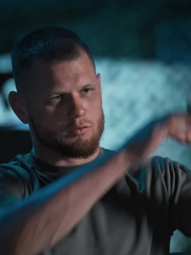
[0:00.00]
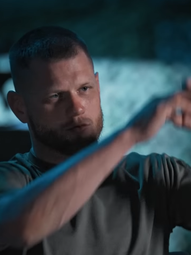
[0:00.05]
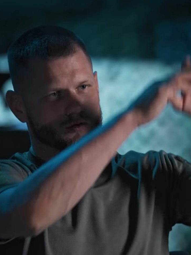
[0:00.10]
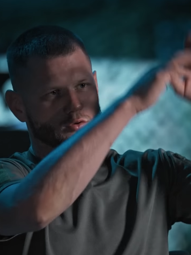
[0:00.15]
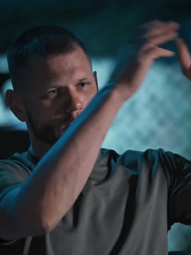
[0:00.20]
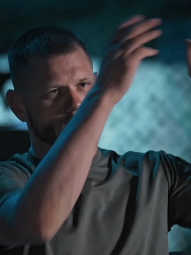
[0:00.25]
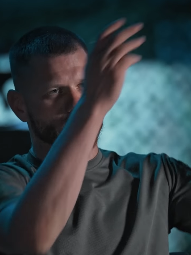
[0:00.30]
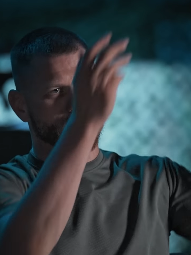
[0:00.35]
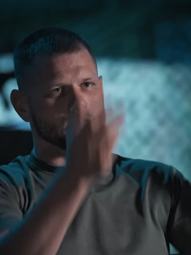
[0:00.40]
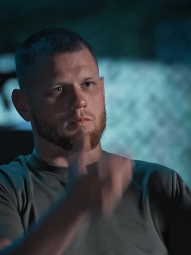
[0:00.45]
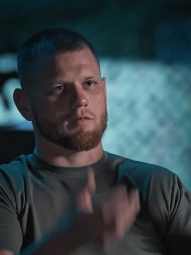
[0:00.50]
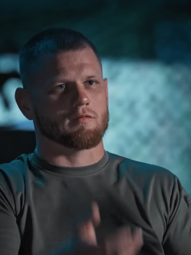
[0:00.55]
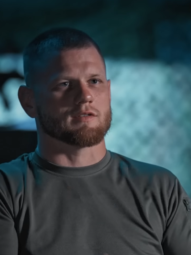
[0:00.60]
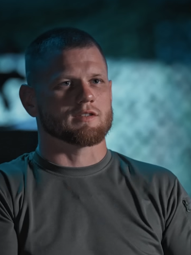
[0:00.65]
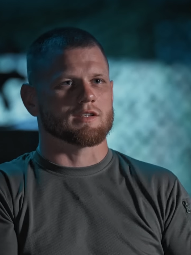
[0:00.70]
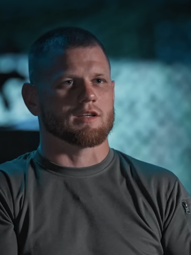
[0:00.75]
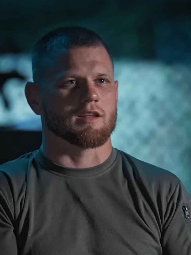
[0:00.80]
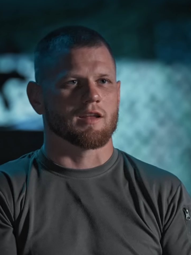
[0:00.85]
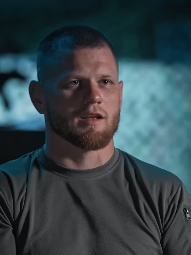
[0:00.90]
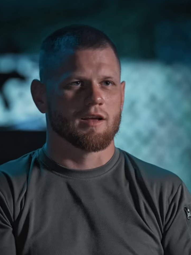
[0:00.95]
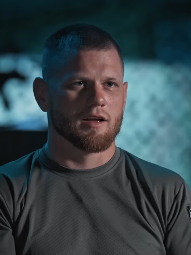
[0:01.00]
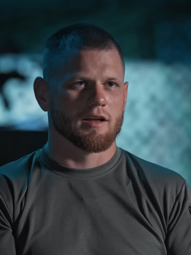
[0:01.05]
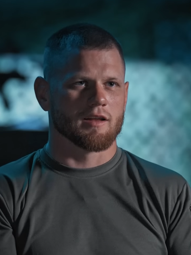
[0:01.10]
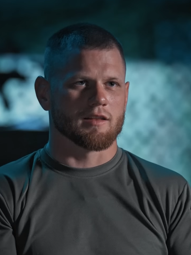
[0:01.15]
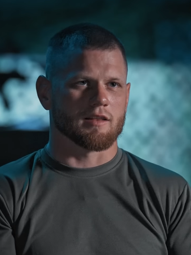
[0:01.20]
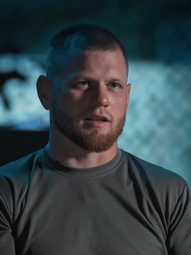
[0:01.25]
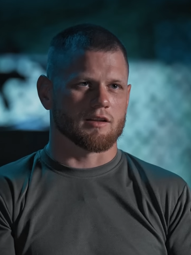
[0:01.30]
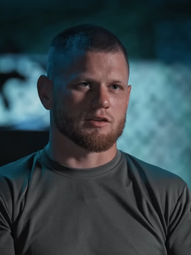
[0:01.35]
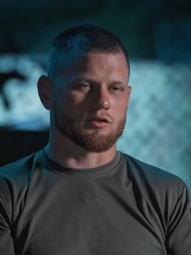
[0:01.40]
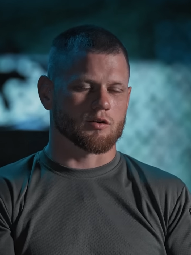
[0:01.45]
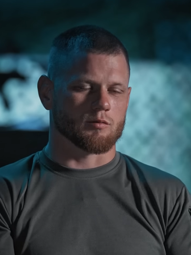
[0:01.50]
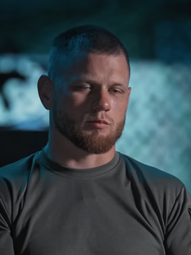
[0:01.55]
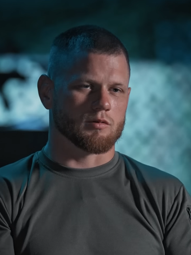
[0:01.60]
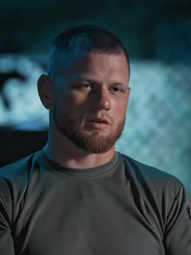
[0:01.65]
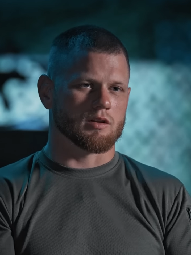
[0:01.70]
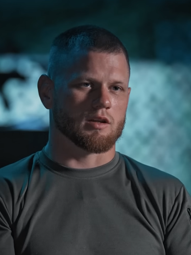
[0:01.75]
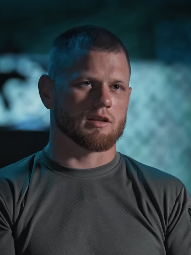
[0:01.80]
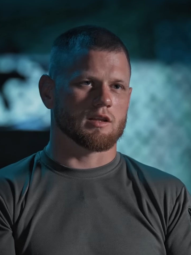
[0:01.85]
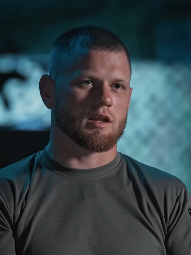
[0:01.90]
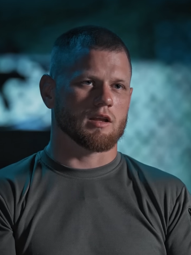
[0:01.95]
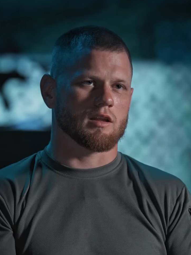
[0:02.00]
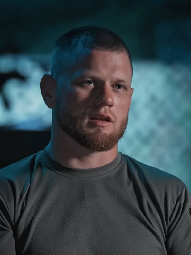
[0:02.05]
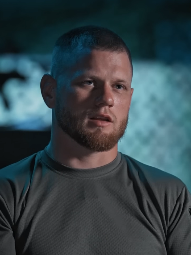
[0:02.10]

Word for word: of butt hanging on a tree.